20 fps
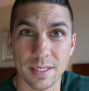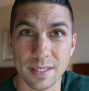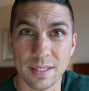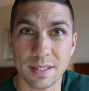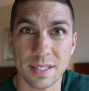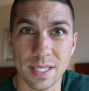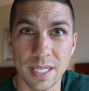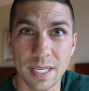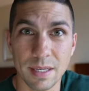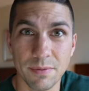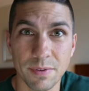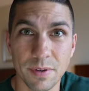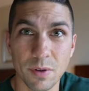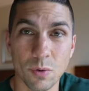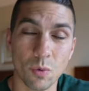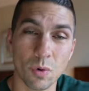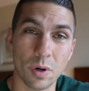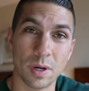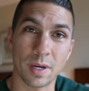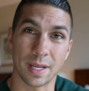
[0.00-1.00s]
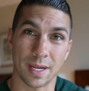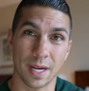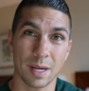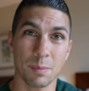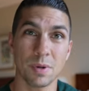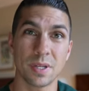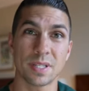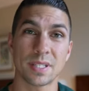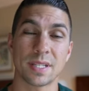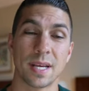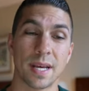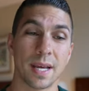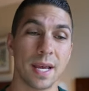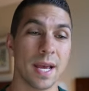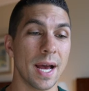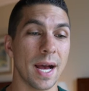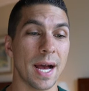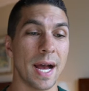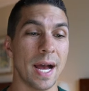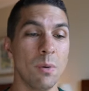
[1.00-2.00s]
ZV-1. And I must say,
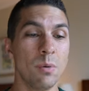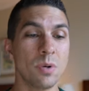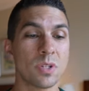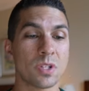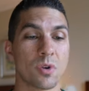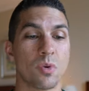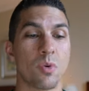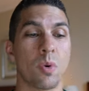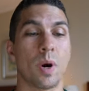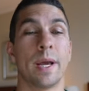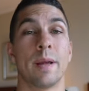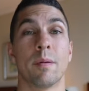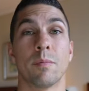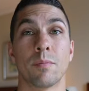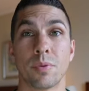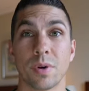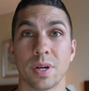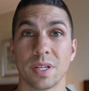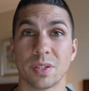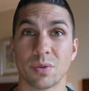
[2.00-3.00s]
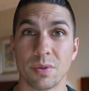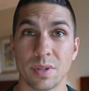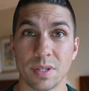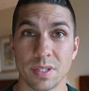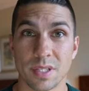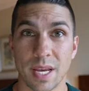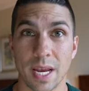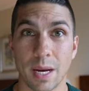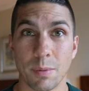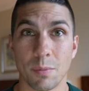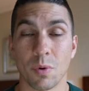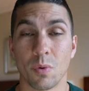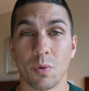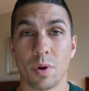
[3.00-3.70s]
I was quite impressed with this camera